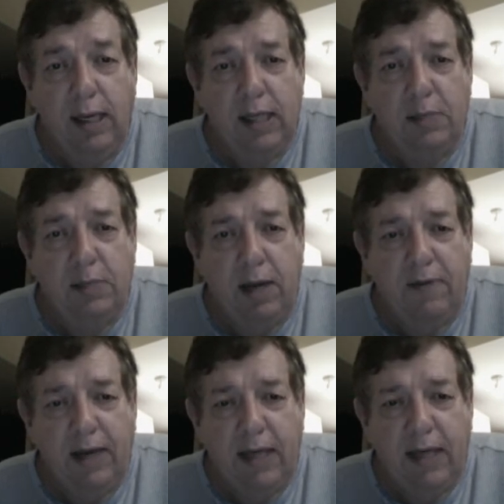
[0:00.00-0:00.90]
As a matter of
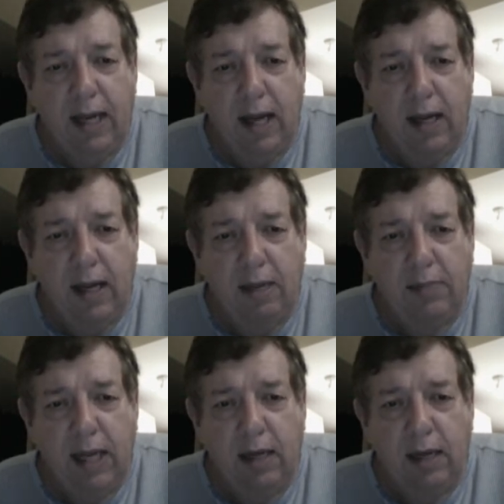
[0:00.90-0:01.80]
fact, I got up
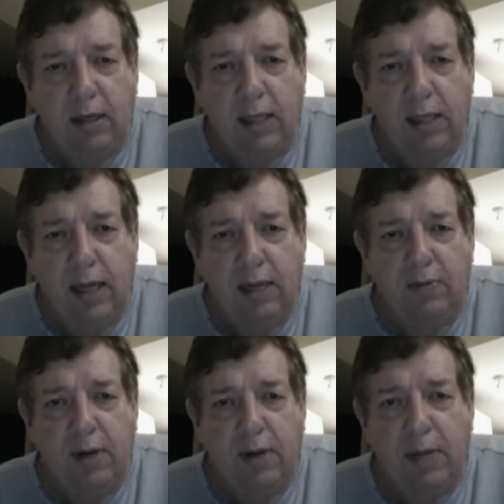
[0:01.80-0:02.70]
and kind of looked out in
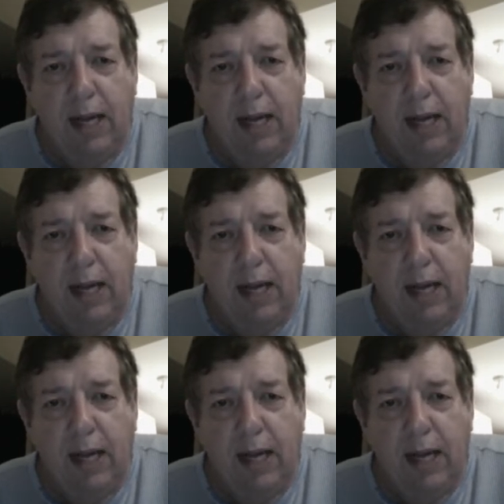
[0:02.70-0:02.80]
front of my